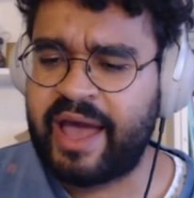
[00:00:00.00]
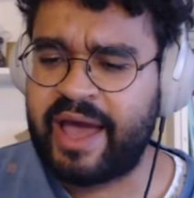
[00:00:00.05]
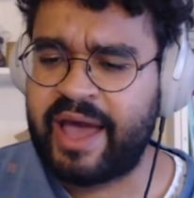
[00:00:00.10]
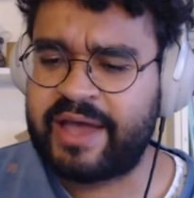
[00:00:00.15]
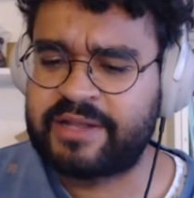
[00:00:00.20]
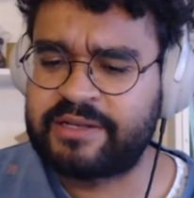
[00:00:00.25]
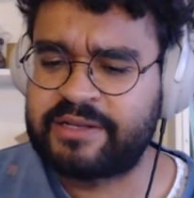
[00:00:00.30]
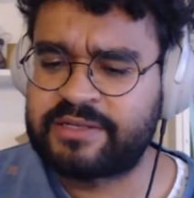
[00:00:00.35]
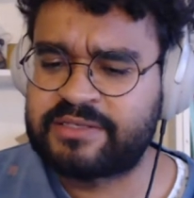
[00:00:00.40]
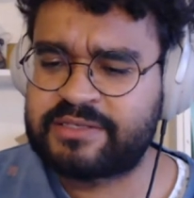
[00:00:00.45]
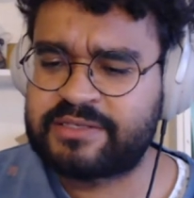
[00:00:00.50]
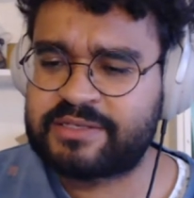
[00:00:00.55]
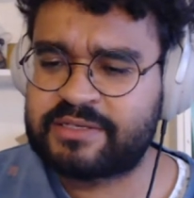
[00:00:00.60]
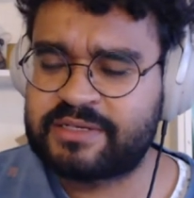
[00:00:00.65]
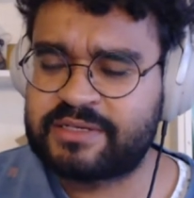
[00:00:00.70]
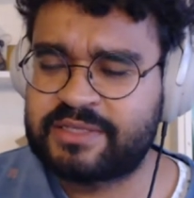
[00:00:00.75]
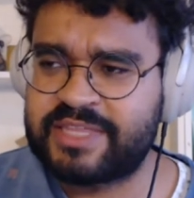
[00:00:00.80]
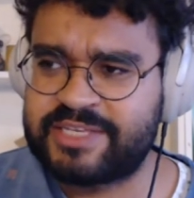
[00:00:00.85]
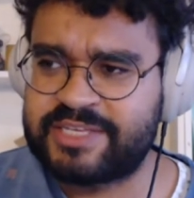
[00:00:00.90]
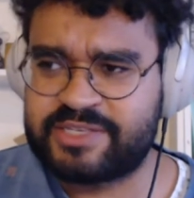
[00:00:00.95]
And
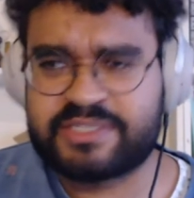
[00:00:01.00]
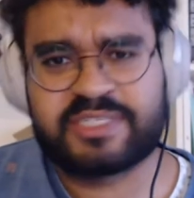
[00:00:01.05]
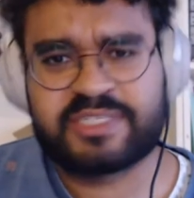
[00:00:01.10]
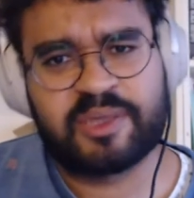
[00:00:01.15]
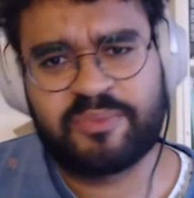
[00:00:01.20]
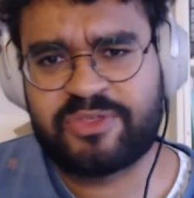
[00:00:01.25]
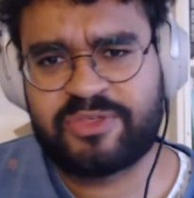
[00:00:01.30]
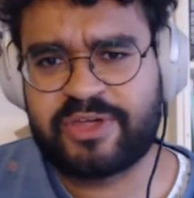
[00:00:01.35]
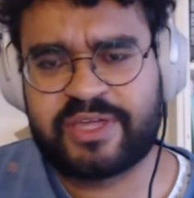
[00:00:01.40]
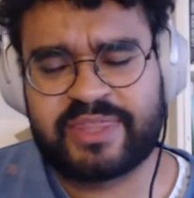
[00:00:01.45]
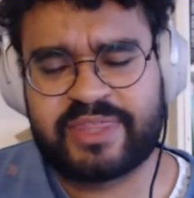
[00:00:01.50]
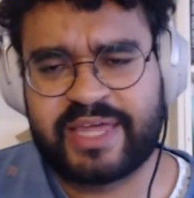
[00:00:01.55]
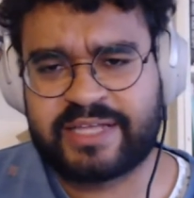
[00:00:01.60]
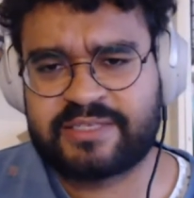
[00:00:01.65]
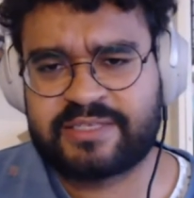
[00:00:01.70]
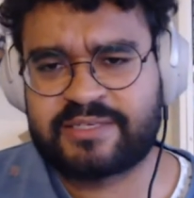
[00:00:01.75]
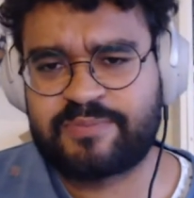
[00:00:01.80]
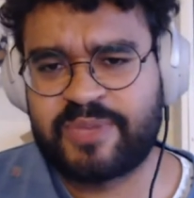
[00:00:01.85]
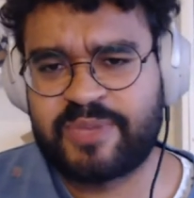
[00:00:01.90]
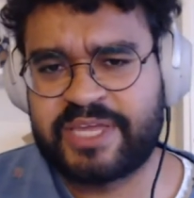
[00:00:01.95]
this is something
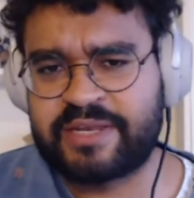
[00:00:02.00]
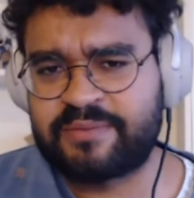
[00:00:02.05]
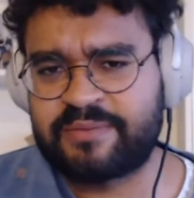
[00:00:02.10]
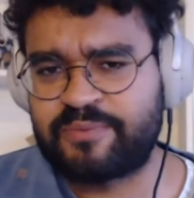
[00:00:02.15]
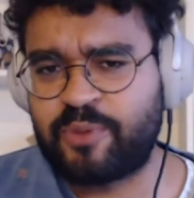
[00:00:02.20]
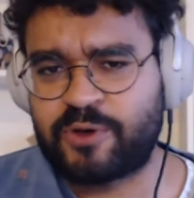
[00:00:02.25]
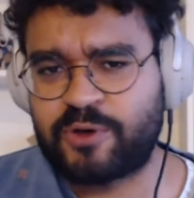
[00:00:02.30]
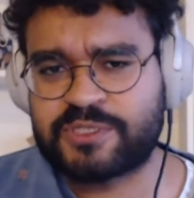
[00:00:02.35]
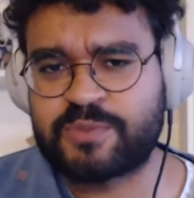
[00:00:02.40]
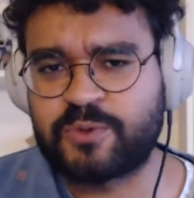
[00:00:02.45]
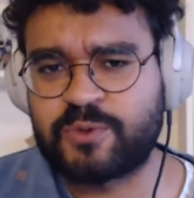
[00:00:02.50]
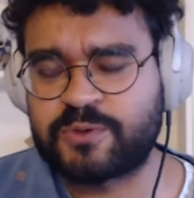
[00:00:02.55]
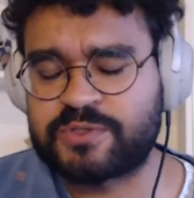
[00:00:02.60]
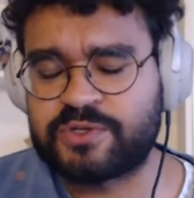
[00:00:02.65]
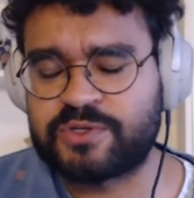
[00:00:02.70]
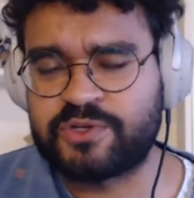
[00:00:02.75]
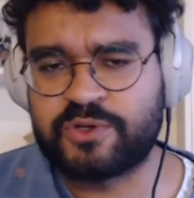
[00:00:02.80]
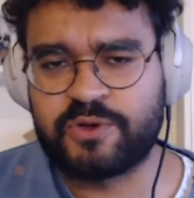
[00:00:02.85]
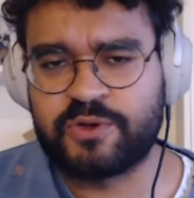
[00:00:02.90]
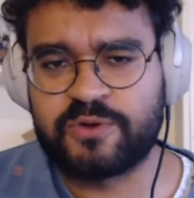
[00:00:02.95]
that's been possible
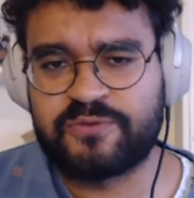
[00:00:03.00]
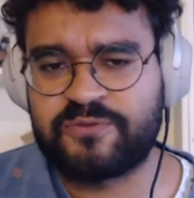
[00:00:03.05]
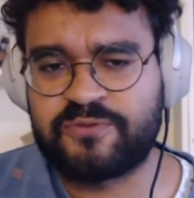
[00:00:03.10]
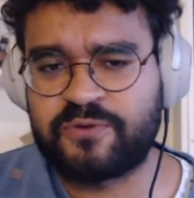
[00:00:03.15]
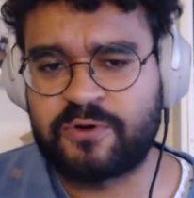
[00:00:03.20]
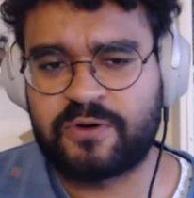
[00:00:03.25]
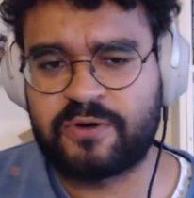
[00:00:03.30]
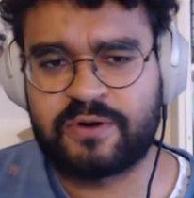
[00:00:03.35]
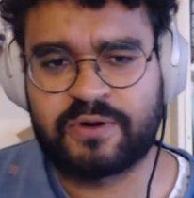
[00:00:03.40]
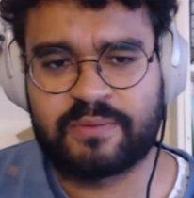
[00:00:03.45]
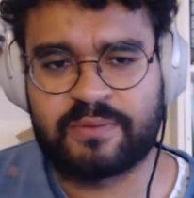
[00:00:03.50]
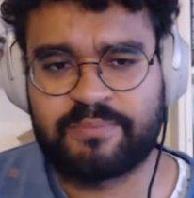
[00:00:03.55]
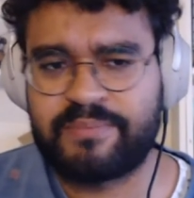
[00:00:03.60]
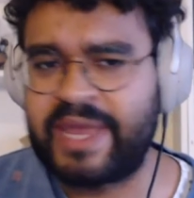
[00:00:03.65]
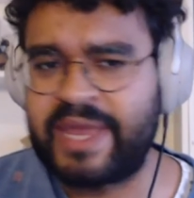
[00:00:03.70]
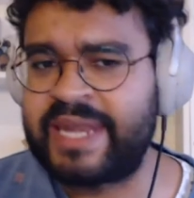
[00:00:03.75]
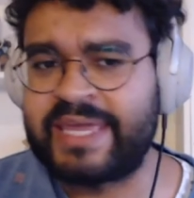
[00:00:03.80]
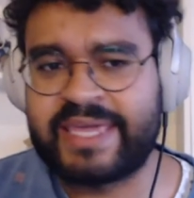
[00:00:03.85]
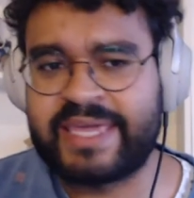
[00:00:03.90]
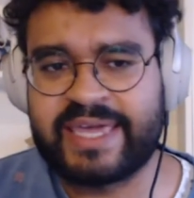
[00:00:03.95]
to do for
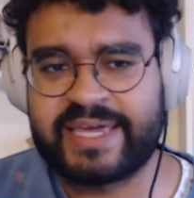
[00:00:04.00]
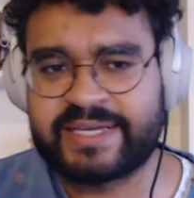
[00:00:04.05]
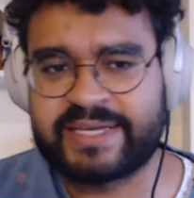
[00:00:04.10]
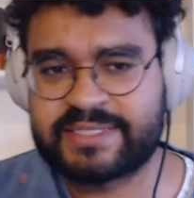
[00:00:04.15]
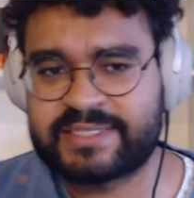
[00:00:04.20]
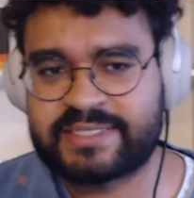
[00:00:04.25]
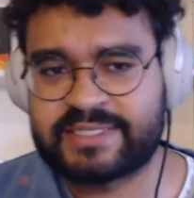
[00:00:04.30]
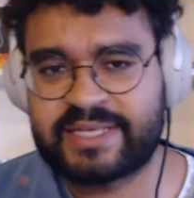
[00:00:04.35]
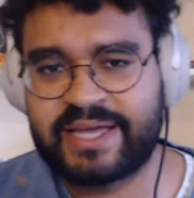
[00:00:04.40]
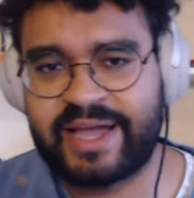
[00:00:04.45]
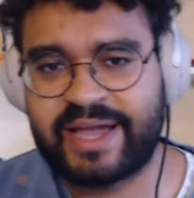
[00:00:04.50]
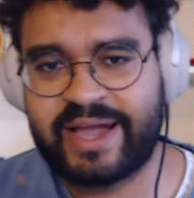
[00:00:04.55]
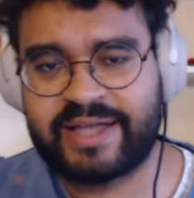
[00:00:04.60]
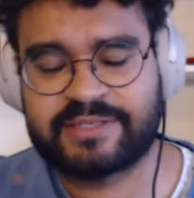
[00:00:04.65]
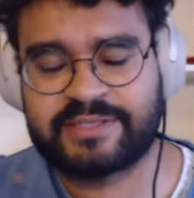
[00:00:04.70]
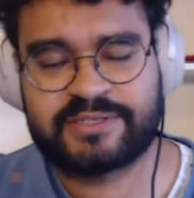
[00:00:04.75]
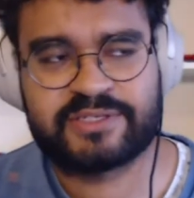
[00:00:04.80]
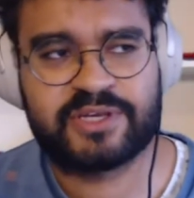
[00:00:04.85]
many years. And